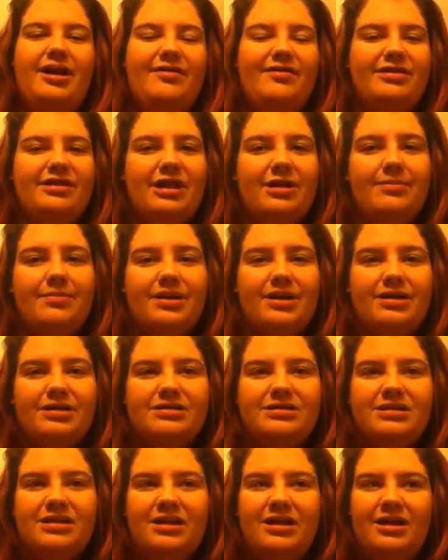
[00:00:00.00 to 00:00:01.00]
everything,
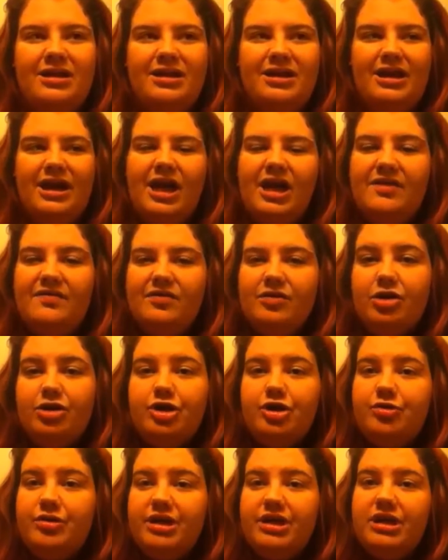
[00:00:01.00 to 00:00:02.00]
because even though
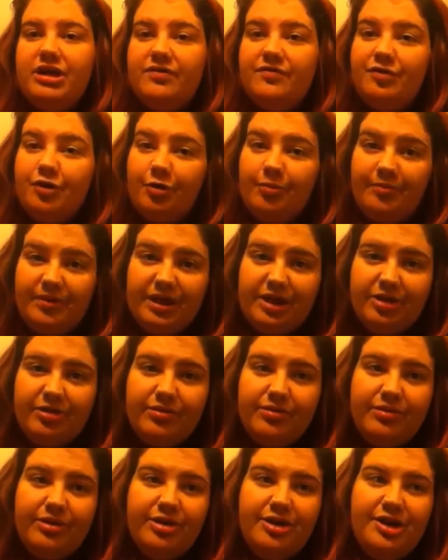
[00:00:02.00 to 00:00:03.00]
you eat a full
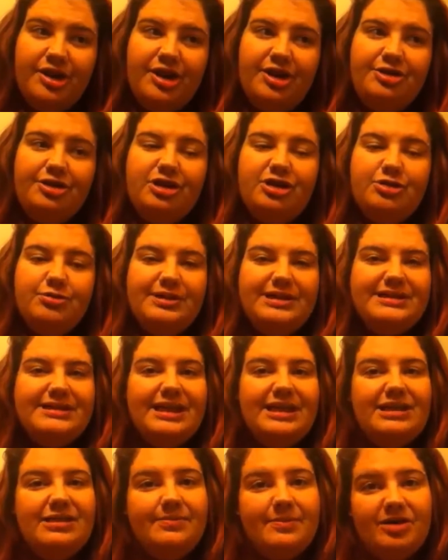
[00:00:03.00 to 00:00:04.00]
meal, the twins
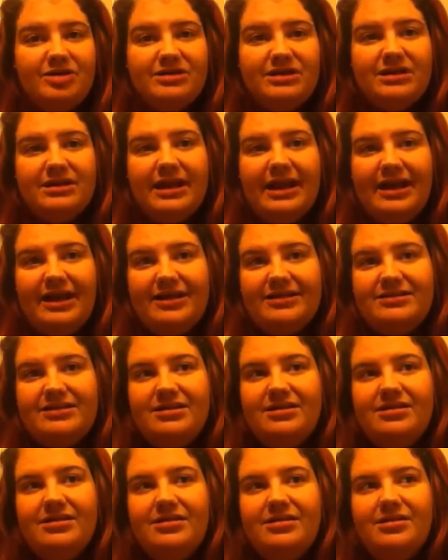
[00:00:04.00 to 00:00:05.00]
take most of
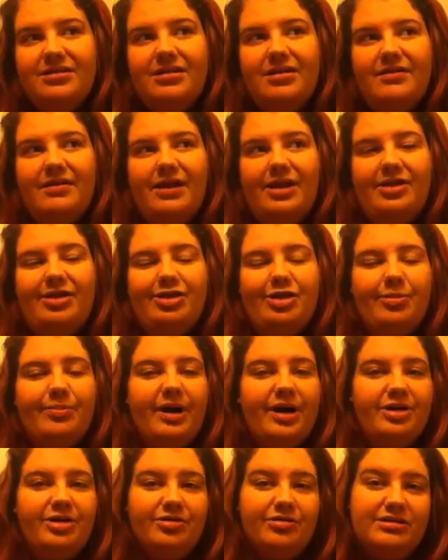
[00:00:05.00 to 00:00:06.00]
that, and then your
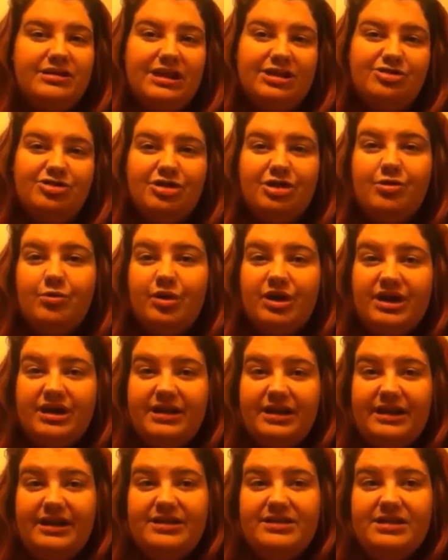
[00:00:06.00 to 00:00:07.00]
body only takes really what
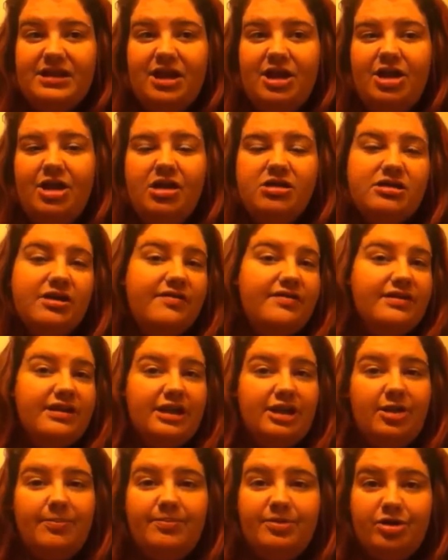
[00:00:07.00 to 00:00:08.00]
it needs. So
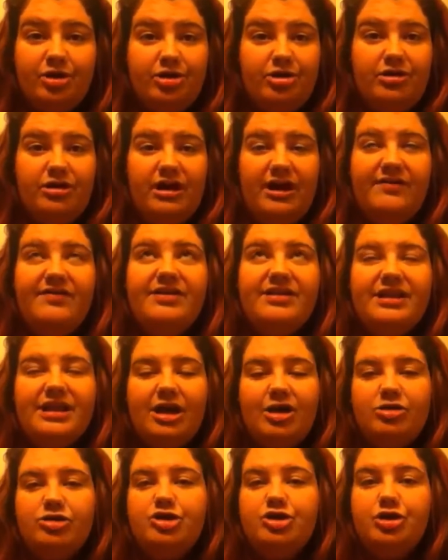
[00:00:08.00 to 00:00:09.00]
everything else
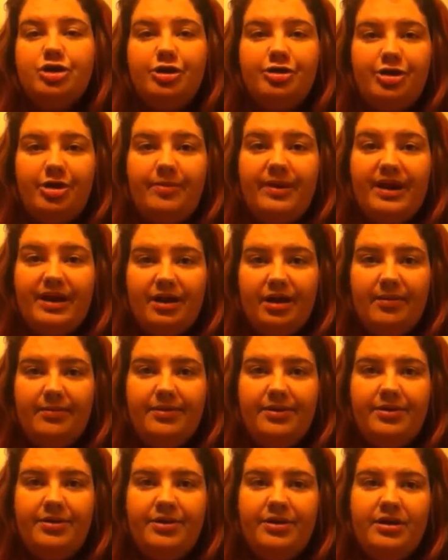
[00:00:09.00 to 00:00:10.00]
you're going to throw back
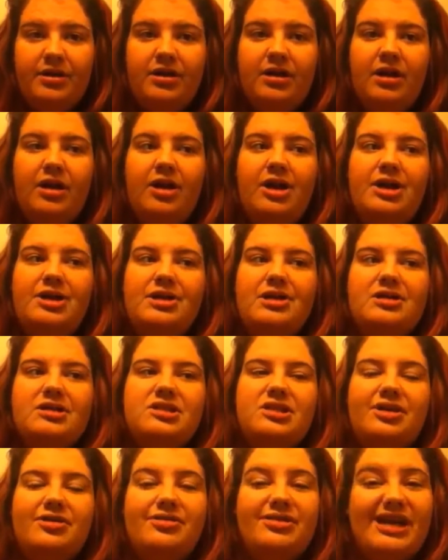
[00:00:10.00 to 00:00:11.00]
up.
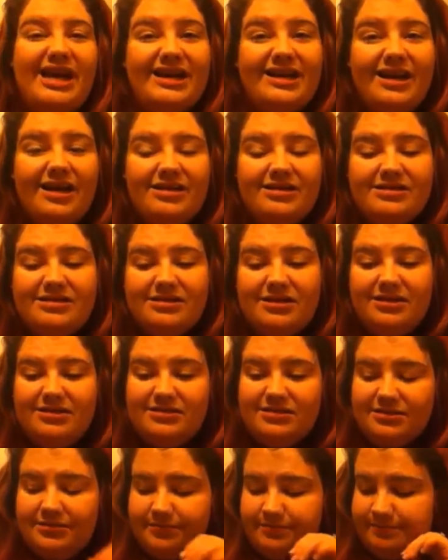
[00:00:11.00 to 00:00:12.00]
So that kind of
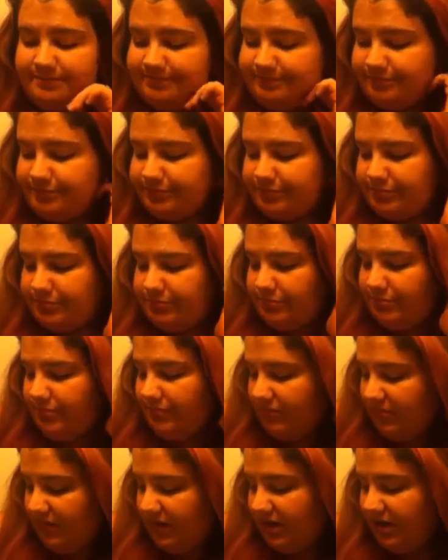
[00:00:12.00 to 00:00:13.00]
sucks.
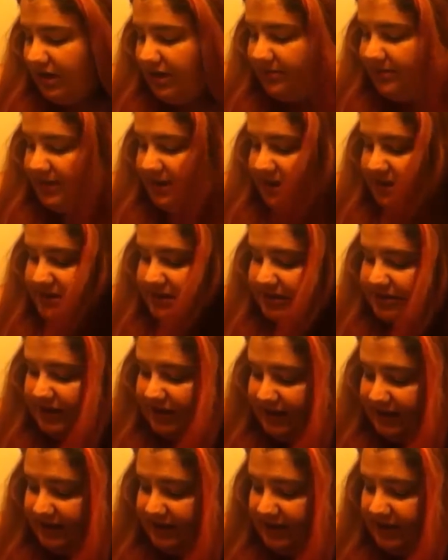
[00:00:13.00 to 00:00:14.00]
And because of
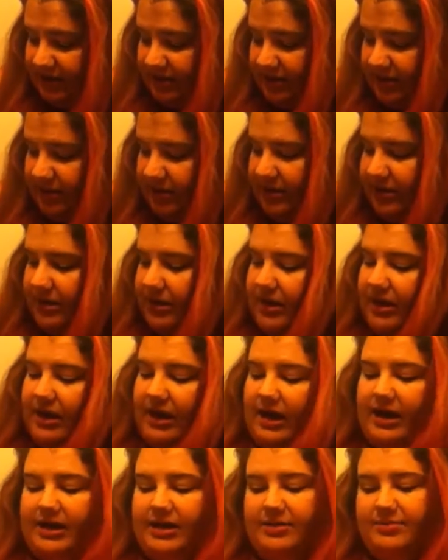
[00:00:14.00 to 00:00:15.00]
that,
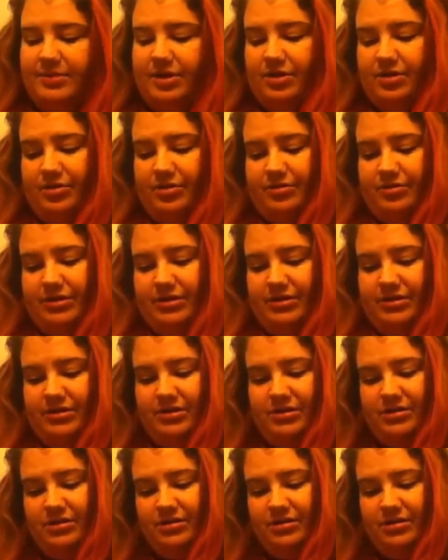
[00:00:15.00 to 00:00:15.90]
I am on